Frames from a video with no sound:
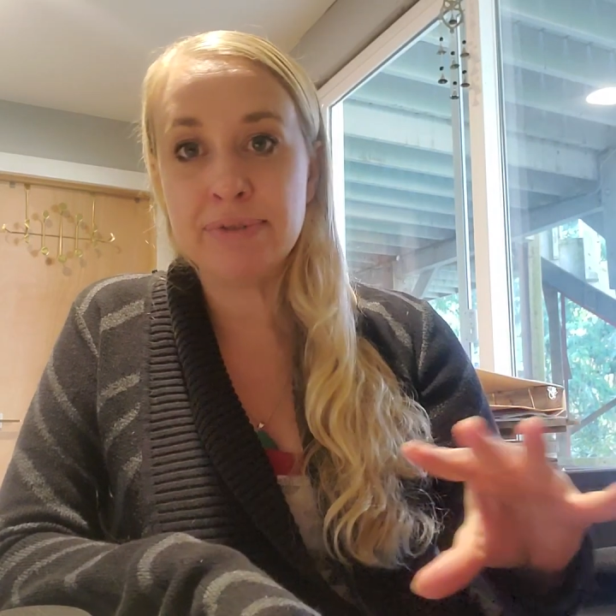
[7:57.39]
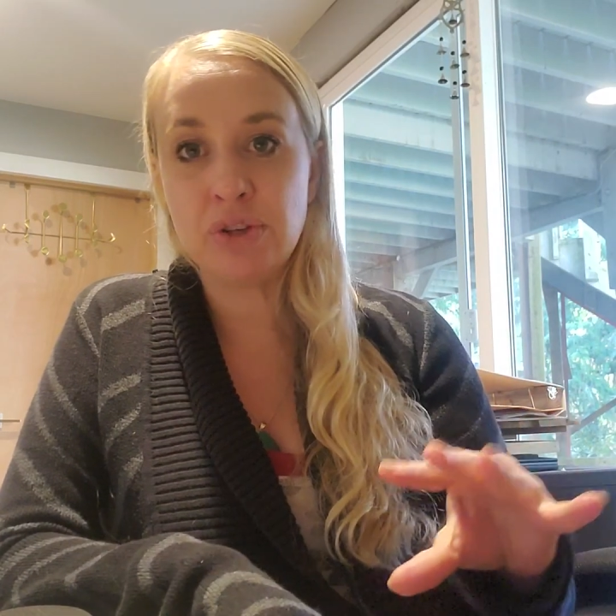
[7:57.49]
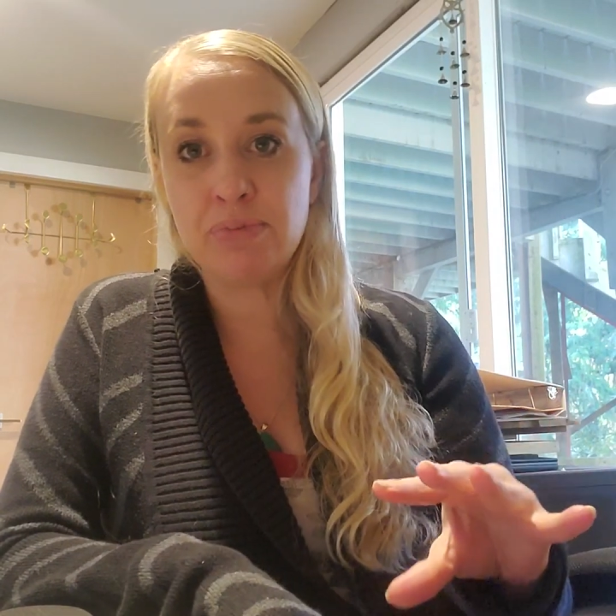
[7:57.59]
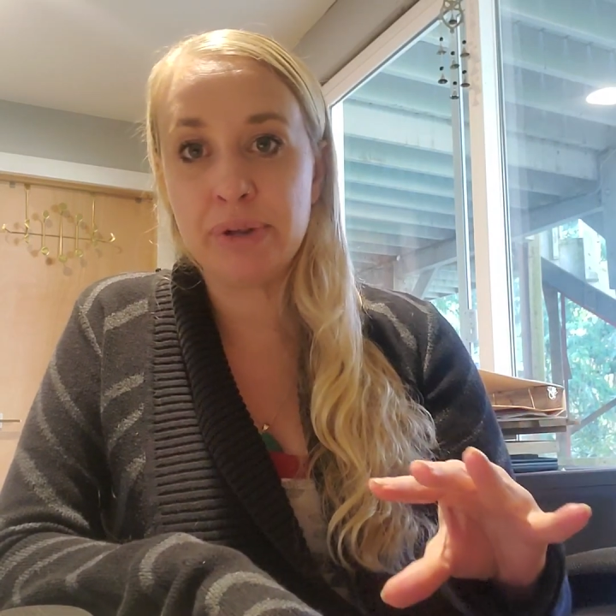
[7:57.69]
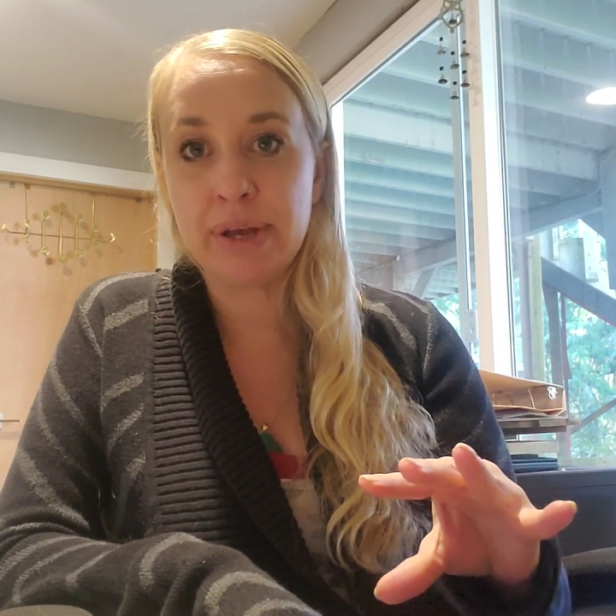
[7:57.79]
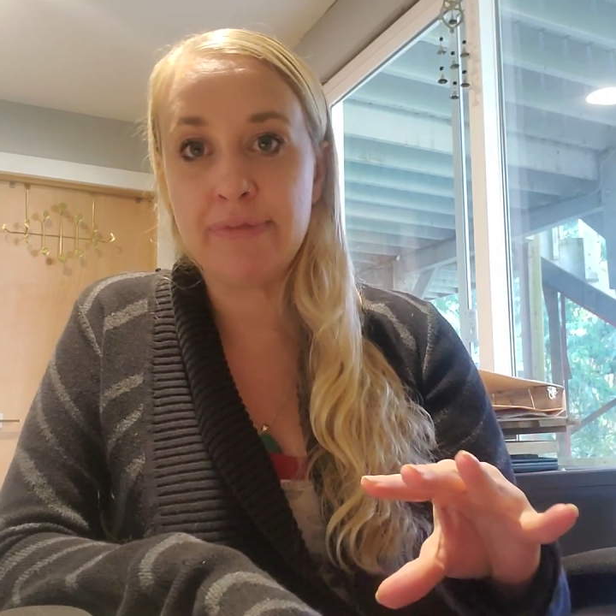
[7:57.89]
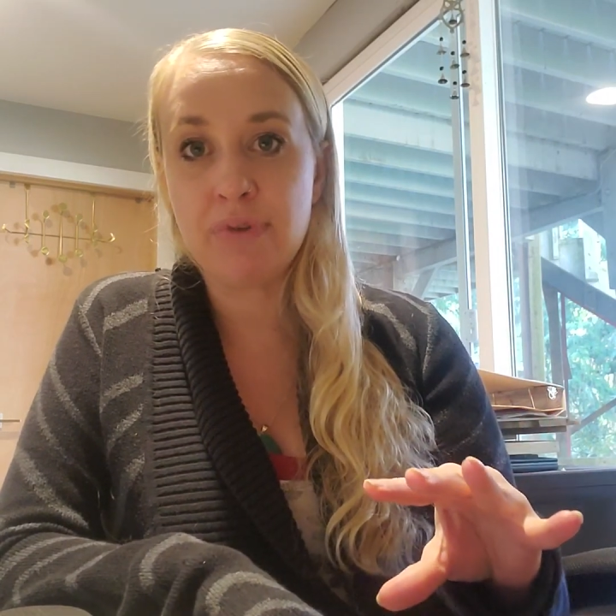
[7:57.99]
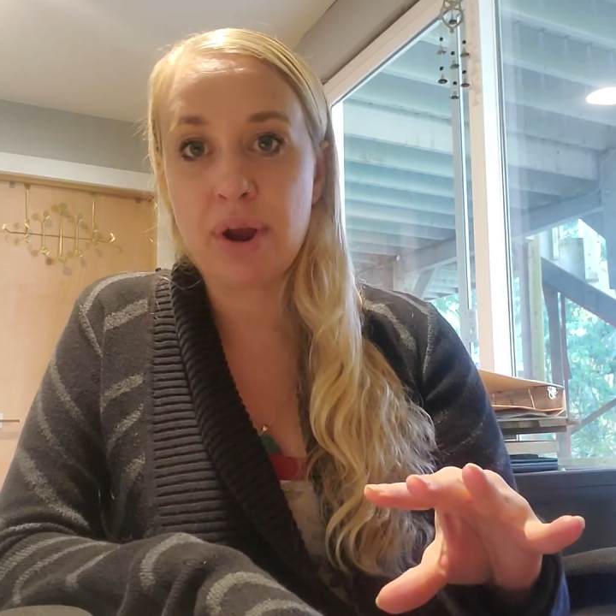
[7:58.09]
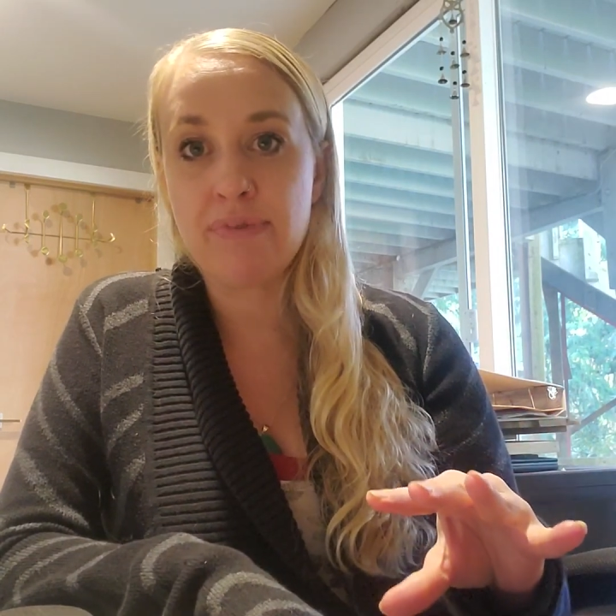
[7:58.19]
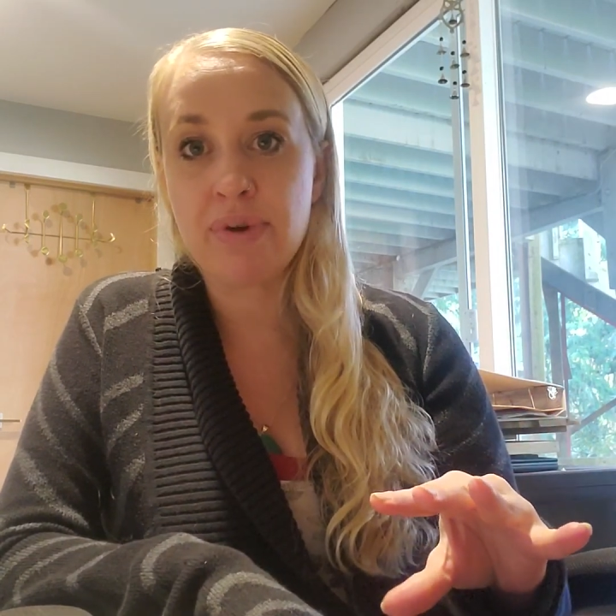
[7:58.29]
Zoom link
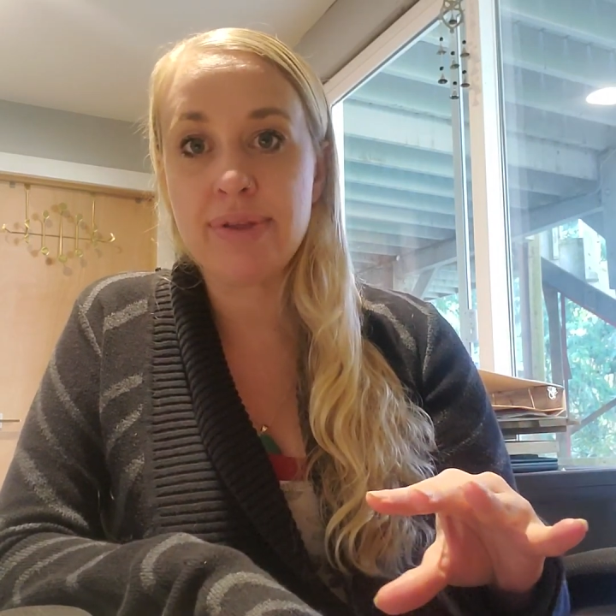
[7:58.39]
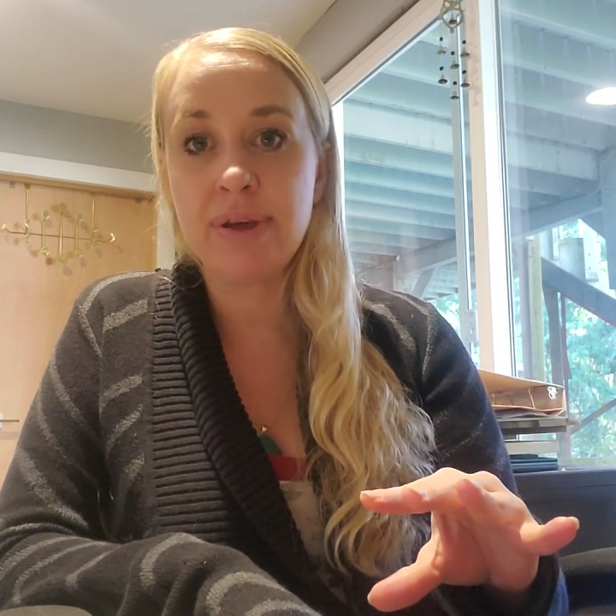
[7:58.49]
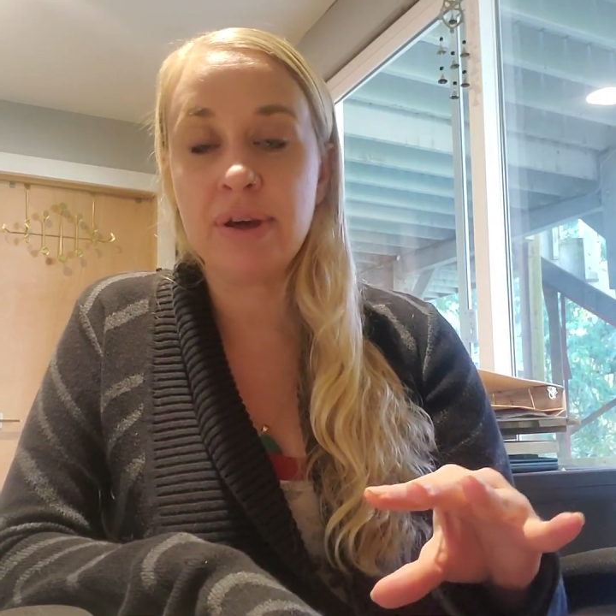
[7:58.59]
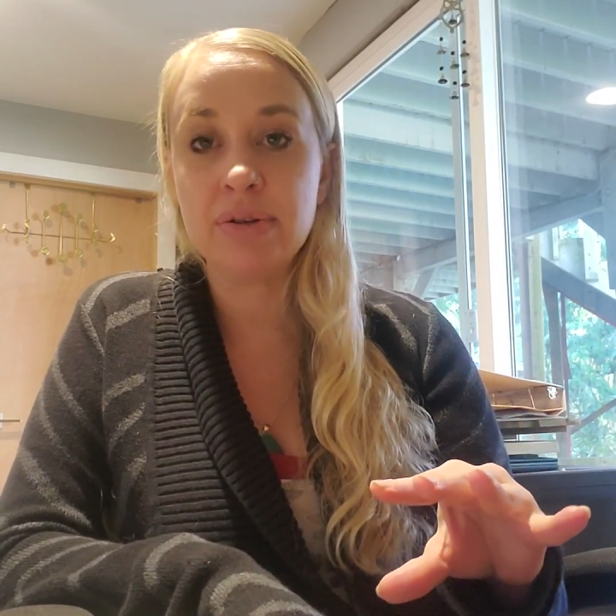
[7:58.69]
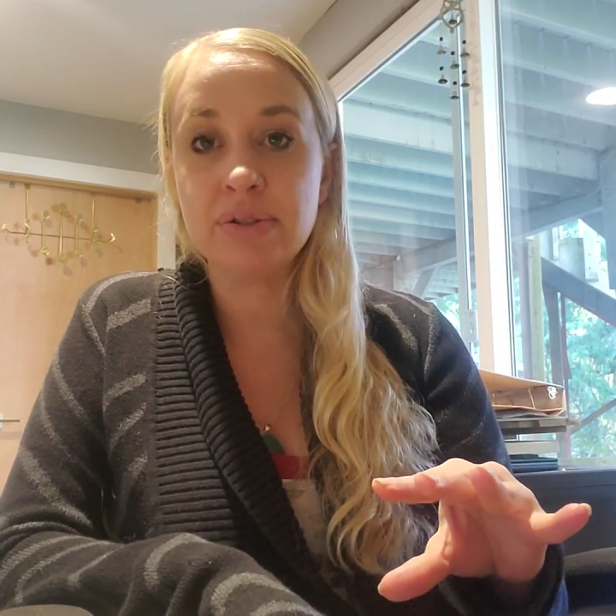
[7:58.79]
for everything.